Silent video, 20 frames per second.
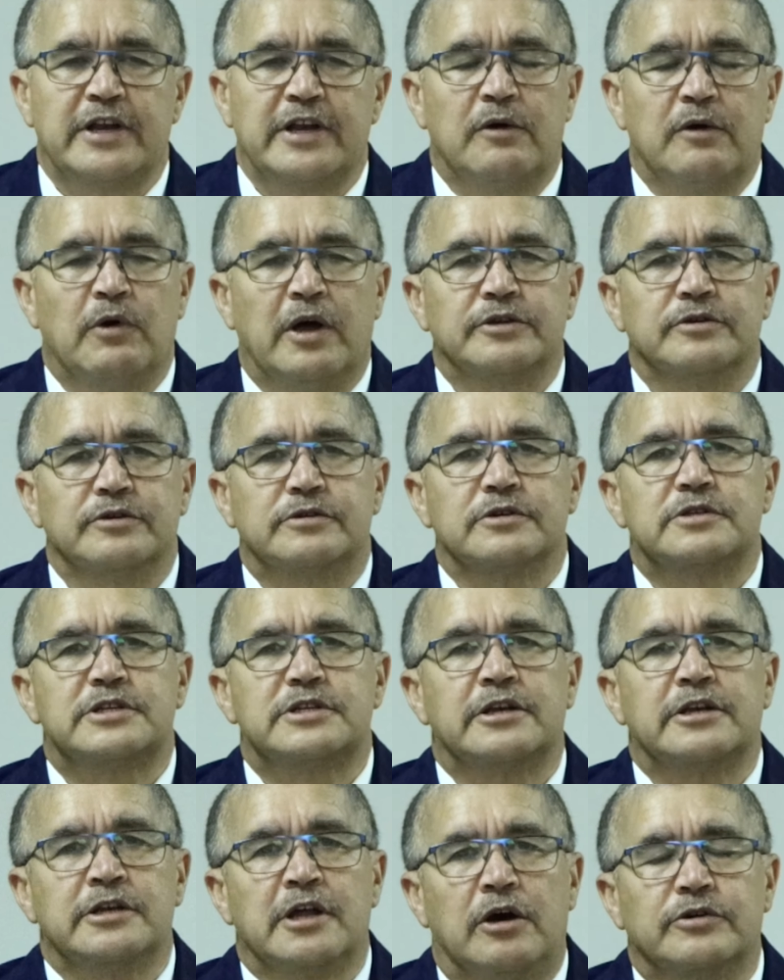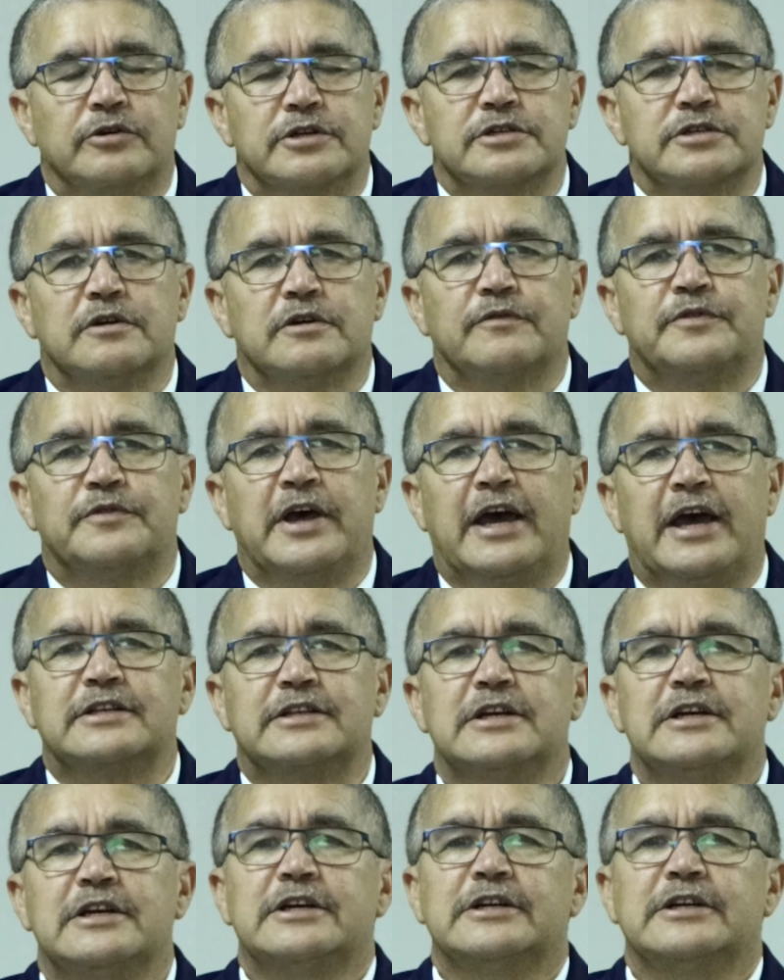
And I want you to take notice of that,